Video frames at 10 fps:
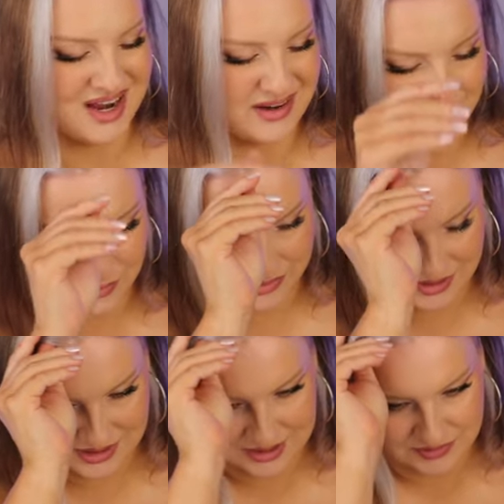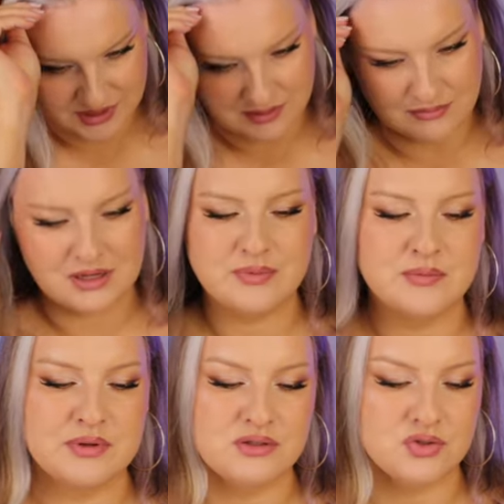I don't know. This seems like maybe a
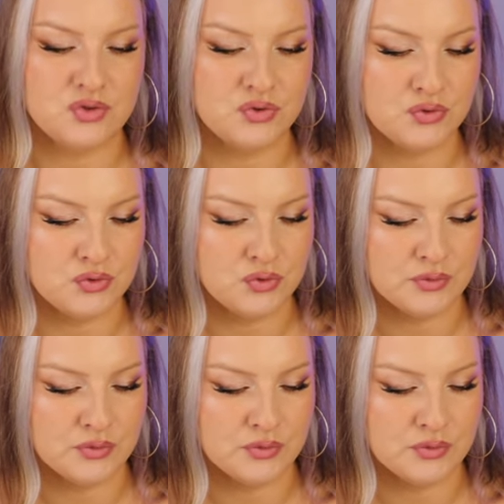bit too